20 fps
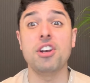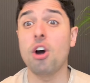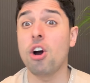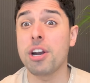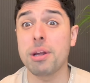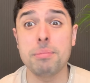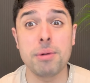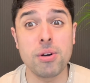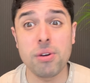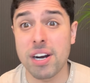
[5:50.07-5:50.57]

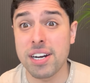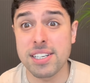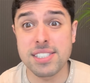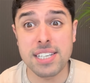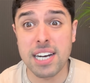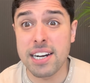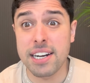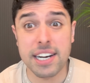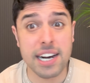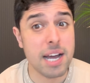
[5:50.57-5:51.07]
not able to
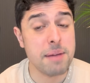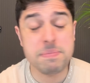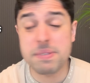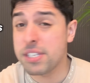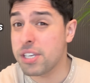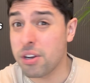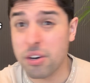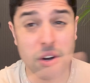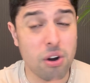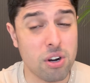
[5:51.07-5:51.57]
understand
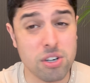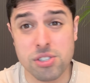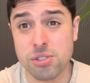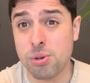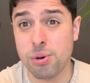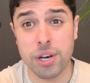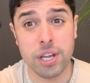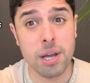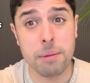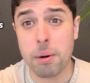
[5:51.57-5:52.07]
traps, you're not
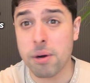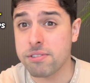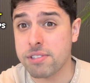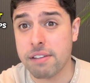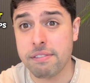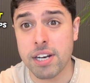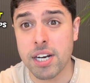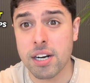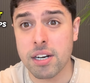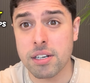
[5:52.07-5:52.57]
scoring above
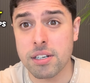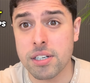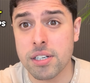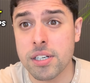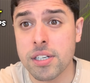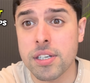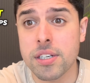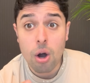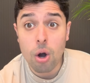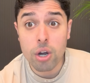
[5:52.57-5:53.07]

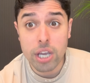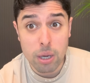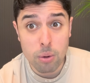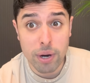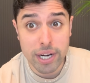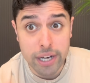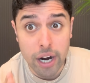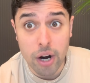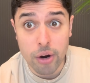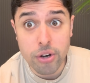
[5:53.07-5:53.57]
700. Okay,
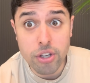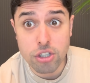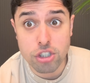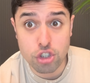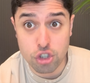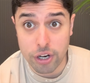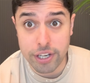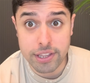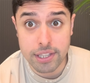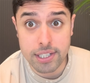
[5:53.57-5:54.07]
wait, how do you
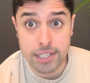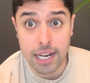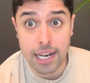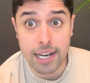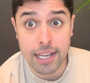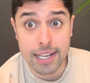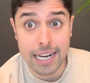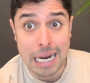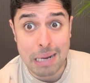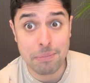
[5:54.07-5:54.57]
join the
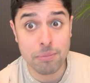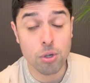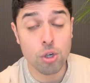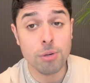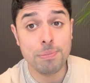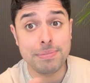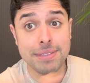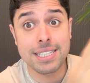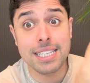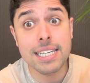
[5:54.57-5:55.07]
Telegram
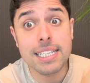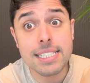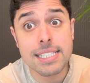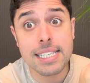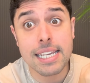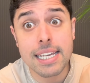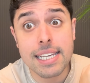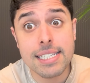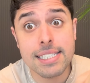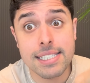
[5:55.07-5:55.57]
group?
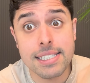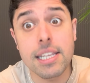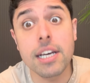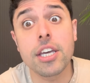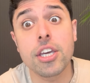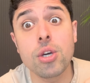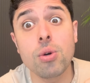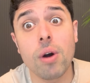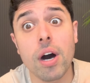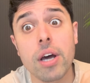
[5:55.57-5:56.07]
This is
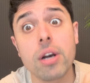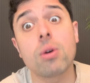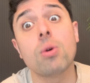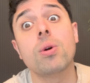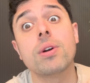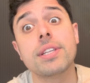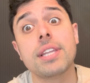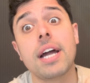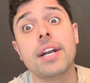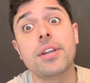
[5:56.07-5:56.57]
the QR
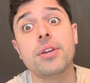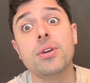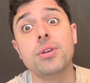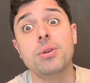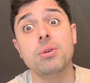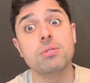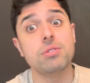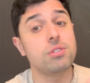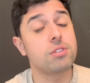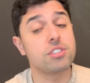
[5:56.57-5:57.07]
code that you
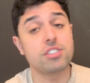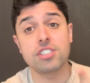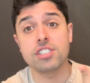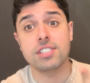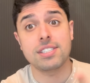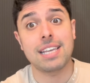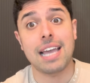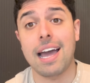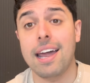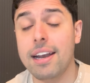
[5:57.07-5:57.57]
use. You can
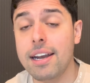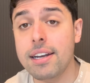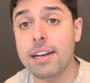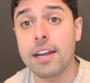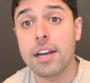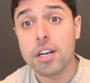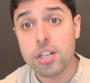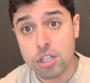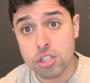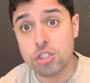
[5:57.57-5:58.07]
just scan
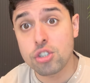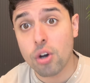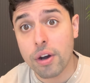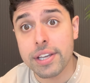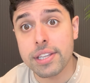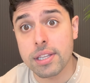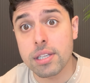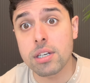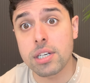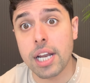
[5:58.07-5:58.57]
it to
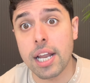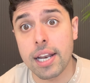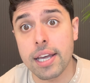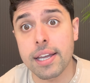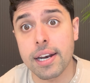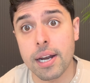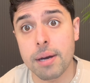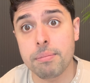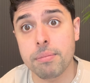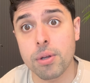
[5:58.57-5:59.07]
join the
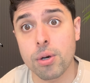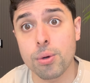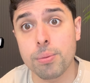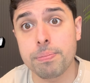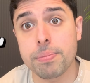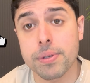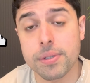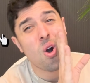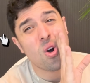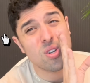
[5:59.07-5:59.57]
Telegram
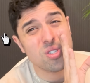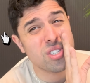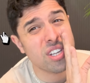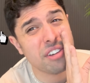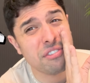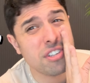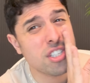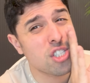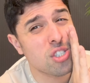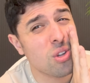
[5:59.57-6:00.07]
group. Also,
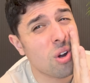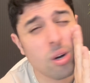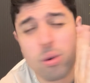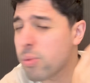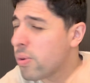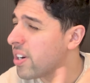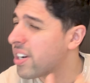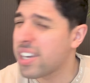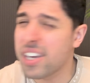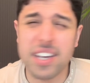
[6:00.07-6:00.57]
if it's
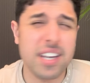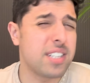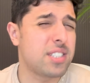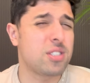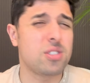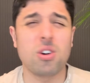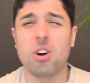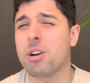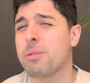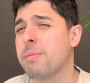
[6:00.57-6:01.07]
not working,
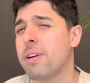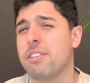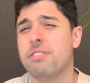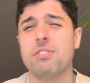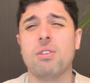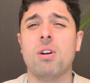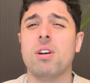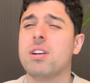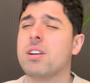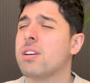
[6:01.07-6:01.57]
it's not my
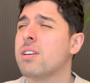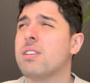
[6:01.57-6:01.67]
fault.